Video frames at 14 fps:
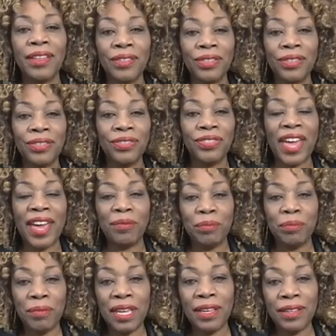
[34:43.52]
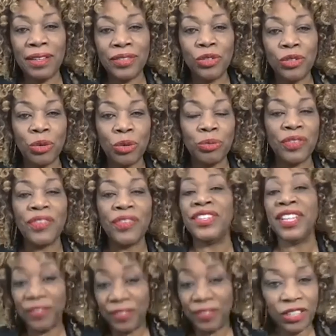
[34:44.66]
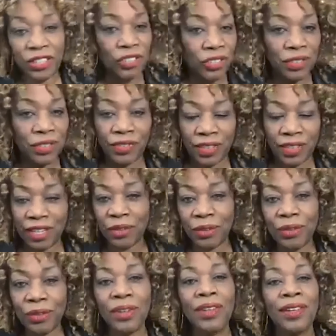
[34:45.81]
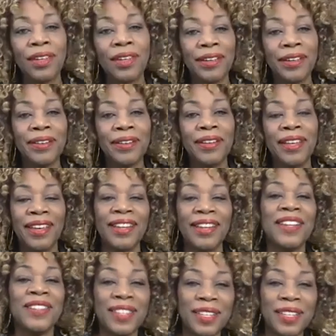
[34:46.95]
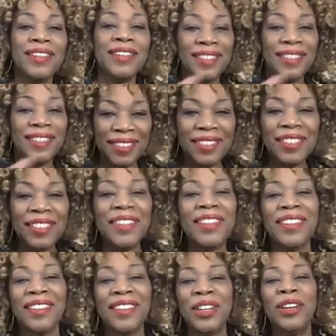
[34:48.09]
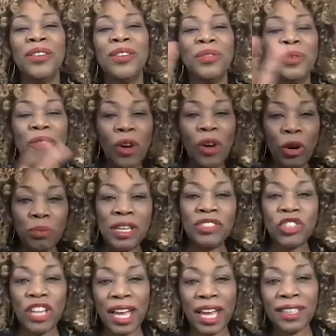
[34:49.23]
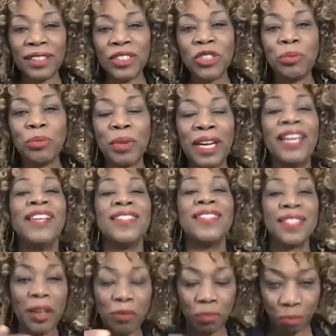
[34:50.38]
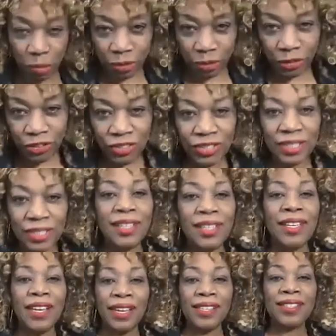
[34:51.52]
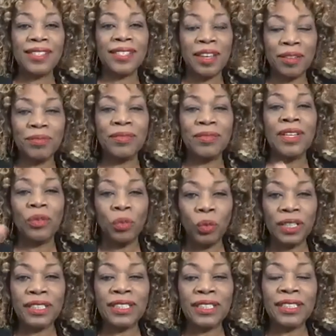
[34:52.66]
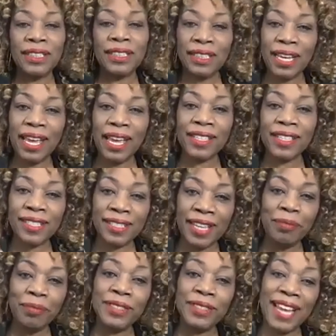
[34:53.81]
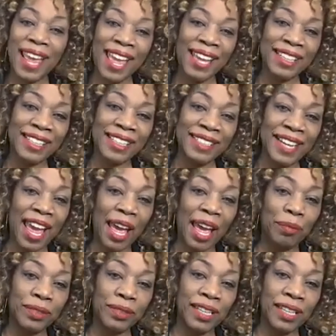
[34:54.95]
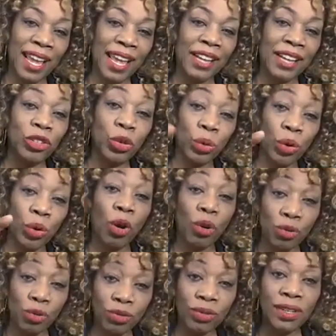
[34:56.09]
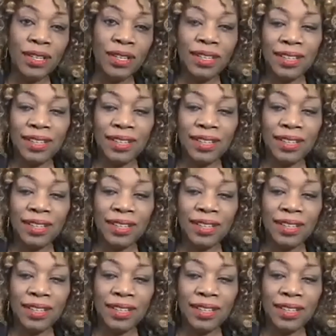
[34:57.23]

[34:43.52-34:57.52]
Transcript: uh, that means in terms of the definition of theater. And I say we've all been challenged by it, some pushed, and some willingly accept and adapt and grow.